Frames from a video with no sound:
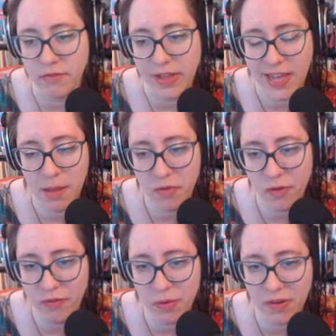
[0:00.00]
games you
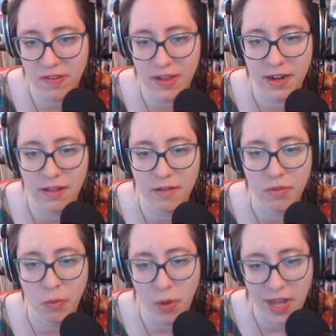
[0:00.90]
focus on. I love
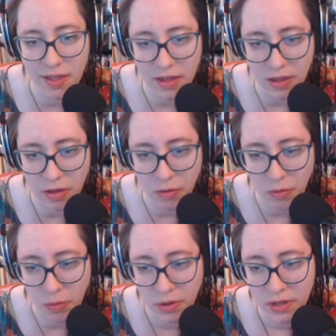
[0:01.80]
the way that
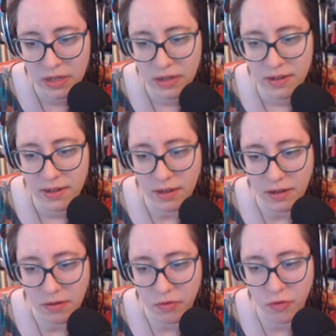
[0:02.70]
you
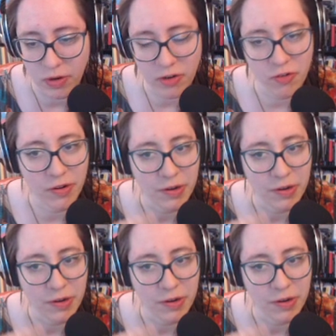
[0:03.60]
structure your